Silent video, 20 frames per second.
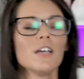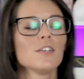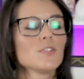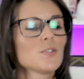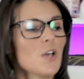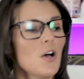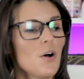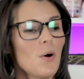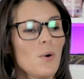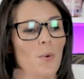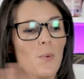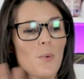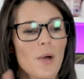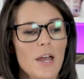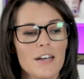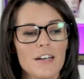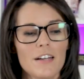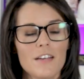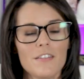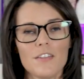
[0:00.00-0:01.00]
So
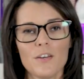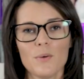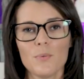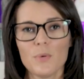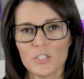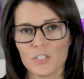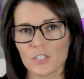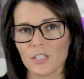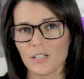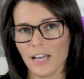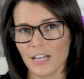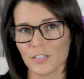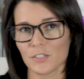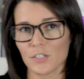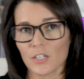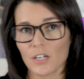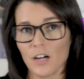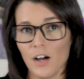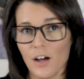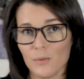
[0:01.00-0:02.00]
when the witch
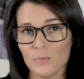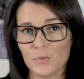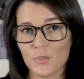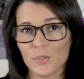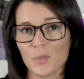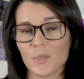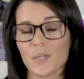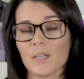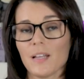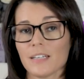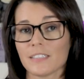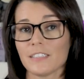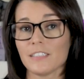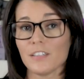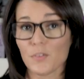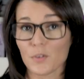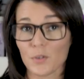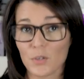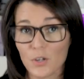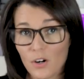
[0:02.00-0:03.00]
collector comes to collect
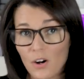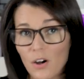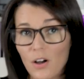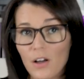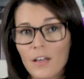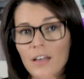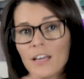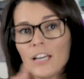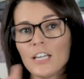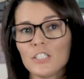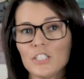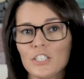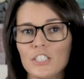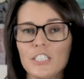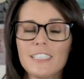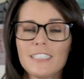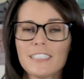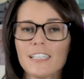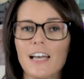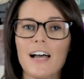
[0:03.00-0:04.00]
another girl,
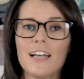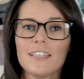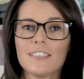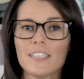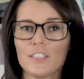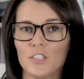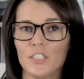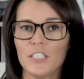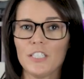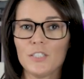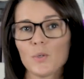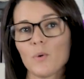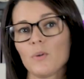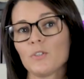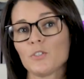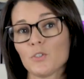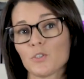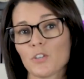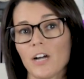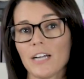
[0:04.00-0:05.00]
she decides that she is
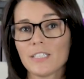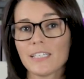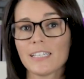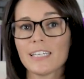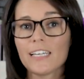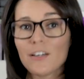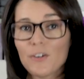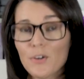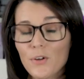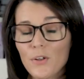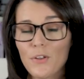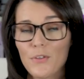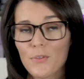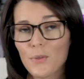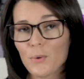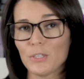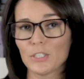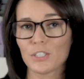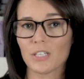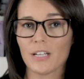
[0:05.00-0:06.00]
going to try to kill
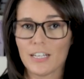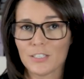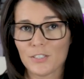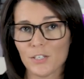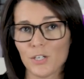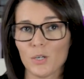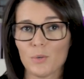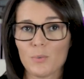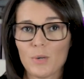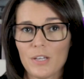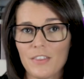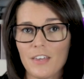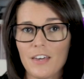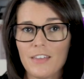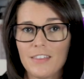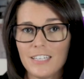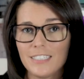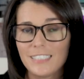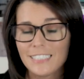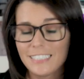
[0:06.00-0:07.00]
the witch collector with
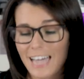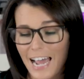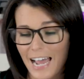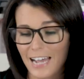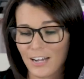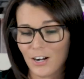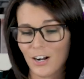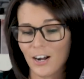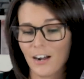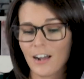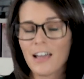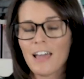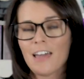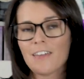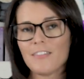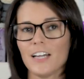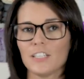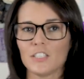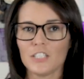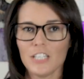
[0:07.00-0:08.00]
this dagger
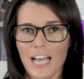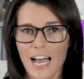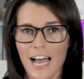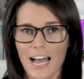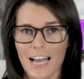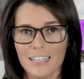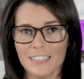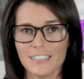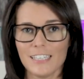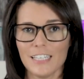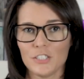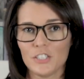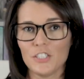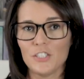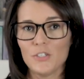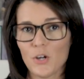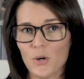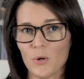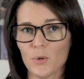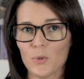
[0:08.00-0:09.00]
that she has that
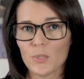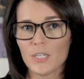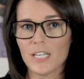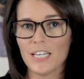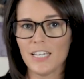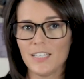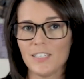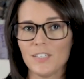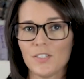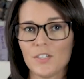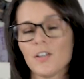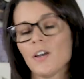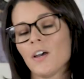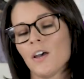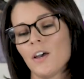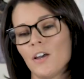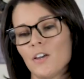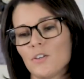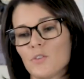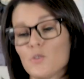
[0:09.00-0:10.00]
she knows is
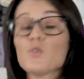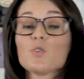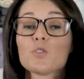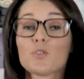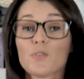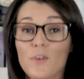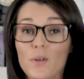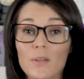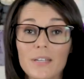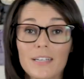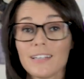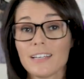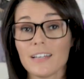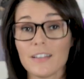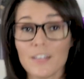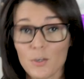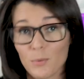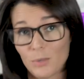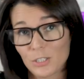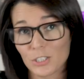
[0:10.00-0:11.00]
useful in
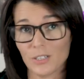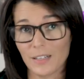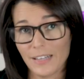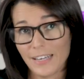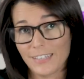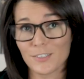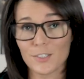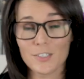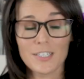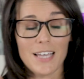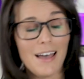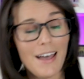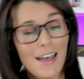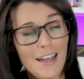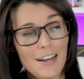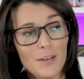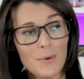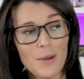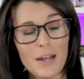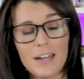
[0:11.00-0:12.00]
killing witch collectors.
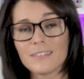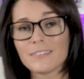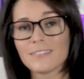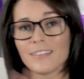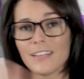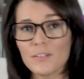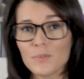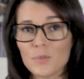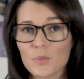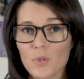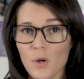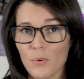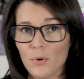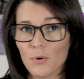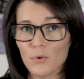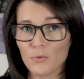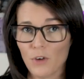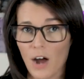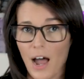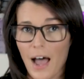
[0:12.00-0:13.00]
Anyway, things
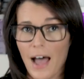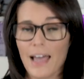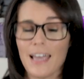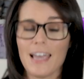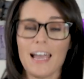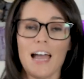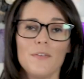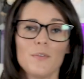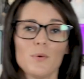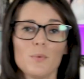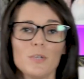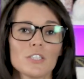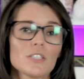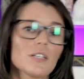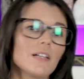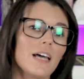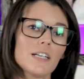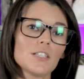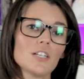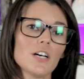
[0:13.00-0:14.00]
go awry, and the witch
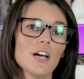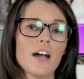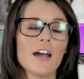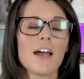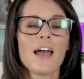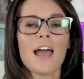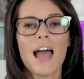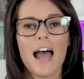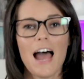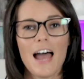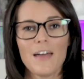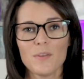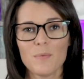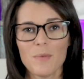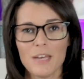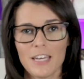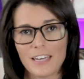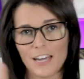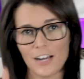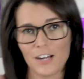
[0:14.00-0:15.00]
collector and the
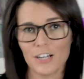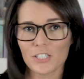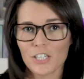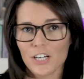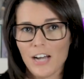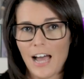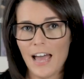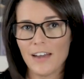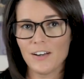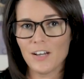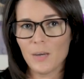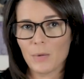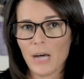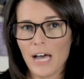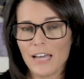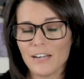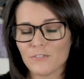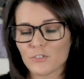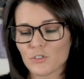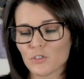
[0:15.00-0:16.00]
main character end up
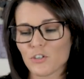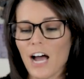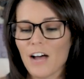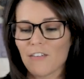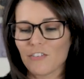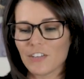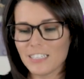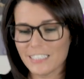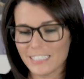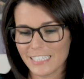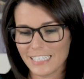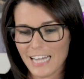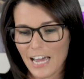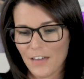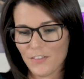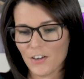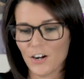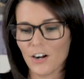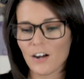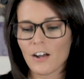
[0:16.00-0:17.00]
kind of traveling
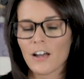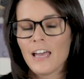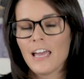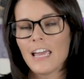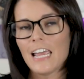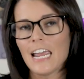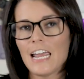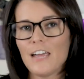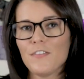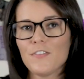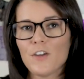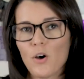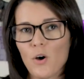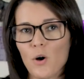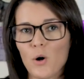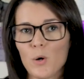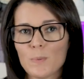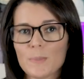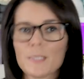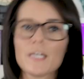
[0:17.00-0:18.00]
together in the
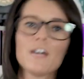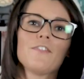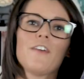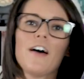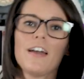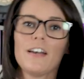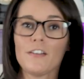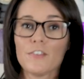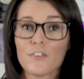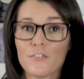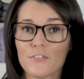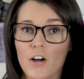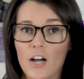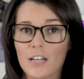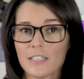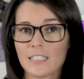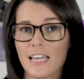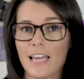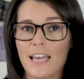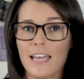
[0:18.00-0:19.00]
hopes of finding the
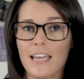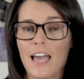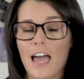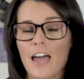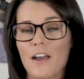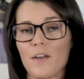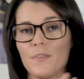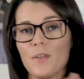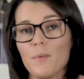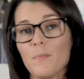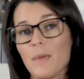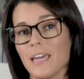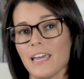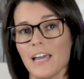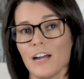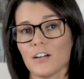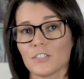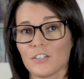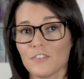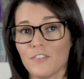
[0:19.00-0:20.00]
Frost King and the main
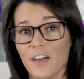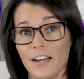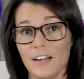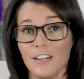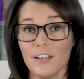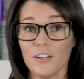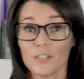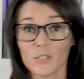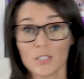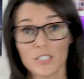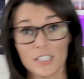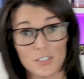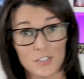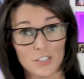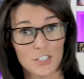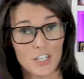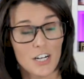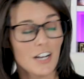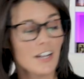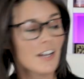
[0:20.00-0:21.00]
character finding her
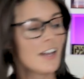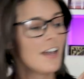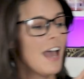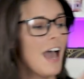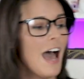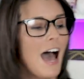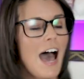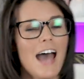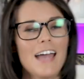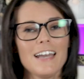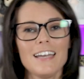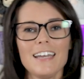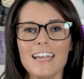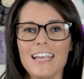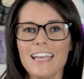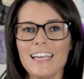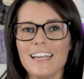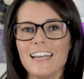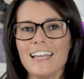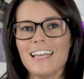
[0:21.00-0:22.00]
sister. And
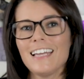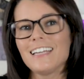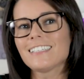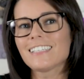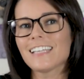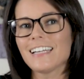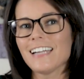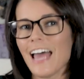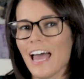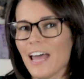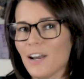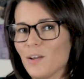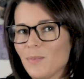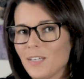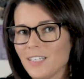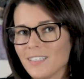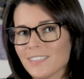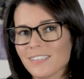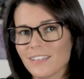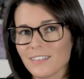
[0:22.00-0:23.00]
it is an
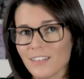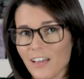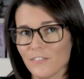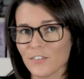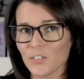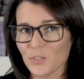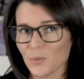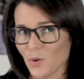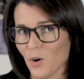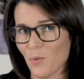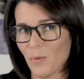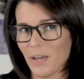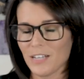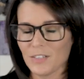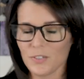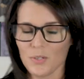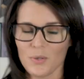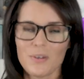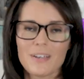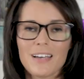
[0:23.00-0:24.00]
enemies to lovers
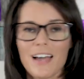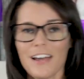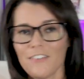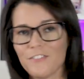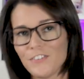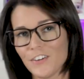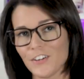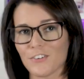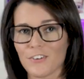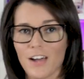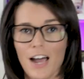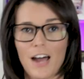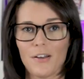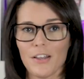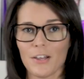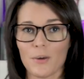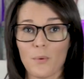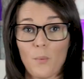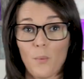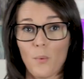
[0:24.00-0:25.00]
romance, so you can kind of figure
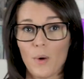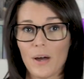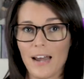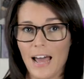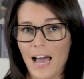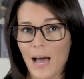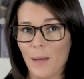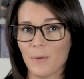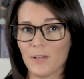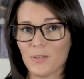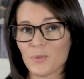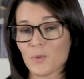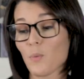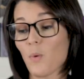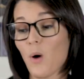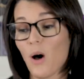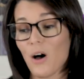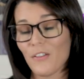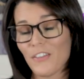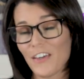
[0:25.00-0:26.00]
out like what happens
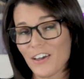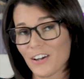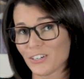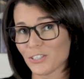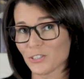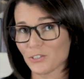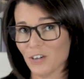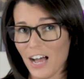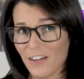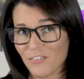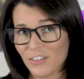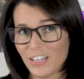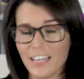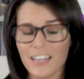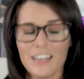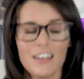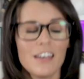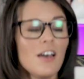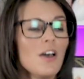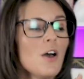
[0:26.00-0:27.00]
while they are
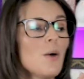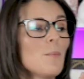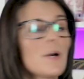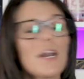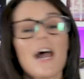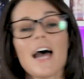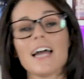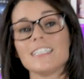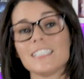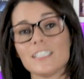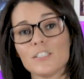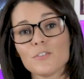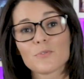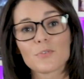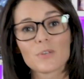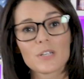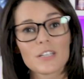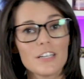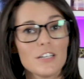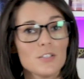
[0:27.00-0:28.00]
traveling. But I
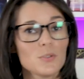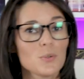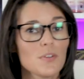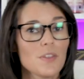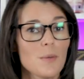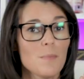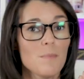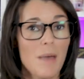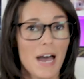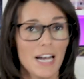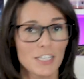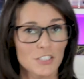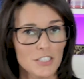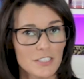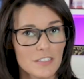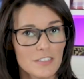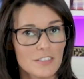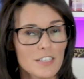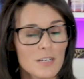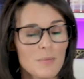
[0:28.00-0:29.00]
did really enjoy the
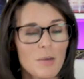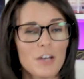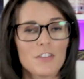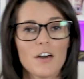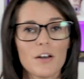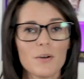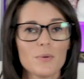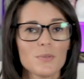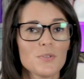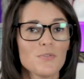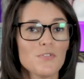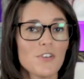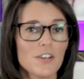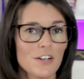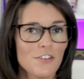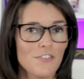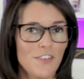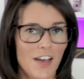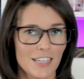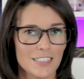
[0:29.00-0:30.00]
magic system. I thought it was
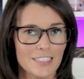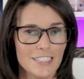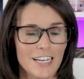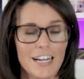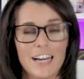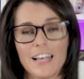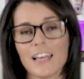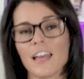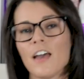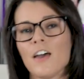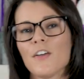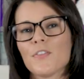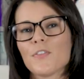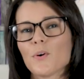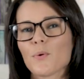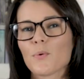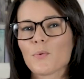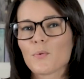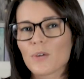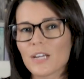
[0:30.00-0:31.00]
very fascinating.
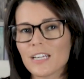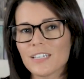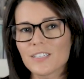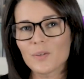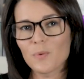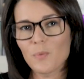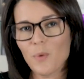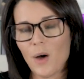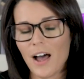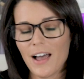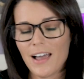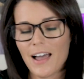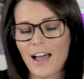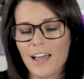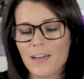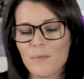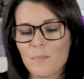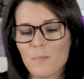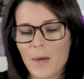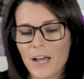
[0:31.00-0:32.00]
The reason why
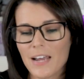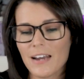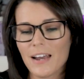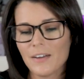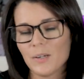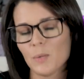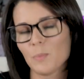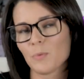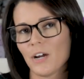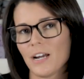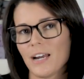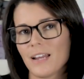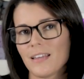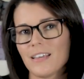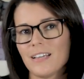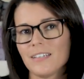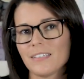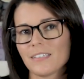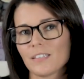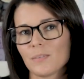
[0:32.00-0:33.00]
I might end up rating
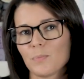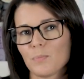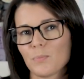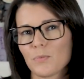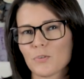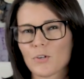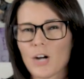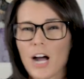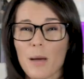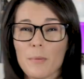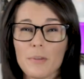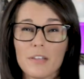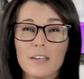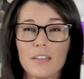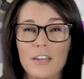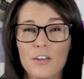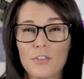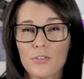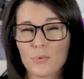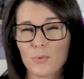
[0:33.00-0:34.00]
this
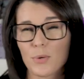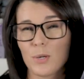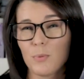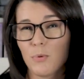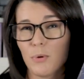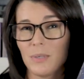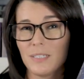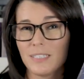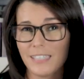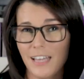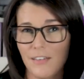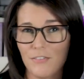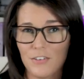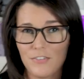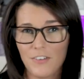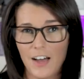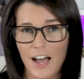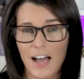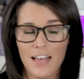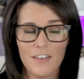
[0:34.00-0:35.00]
probably like
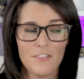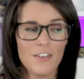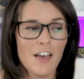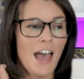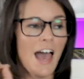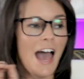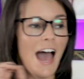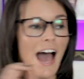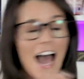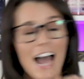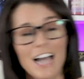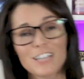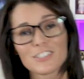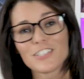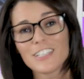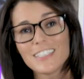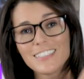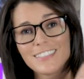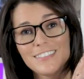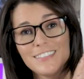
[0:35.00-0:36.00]
3.75
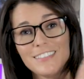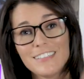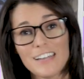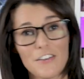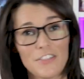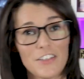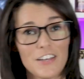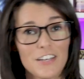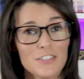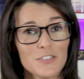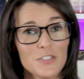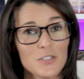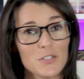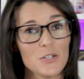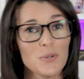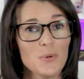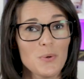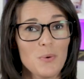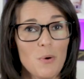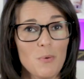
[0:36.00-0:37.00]
actually has nothing to
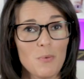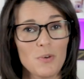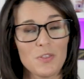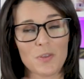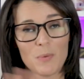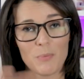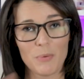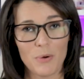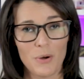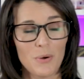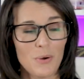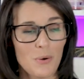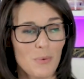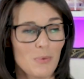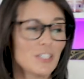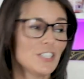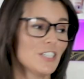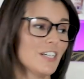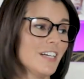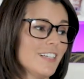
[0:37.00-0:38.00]
do with the book,
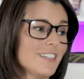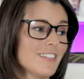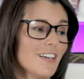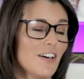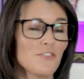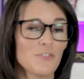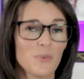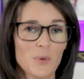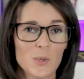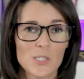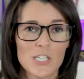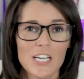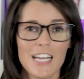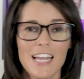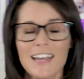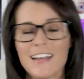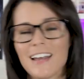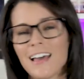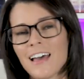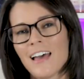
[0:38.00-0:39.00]
which is
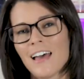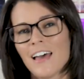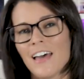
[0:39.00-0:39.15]
unfortunate.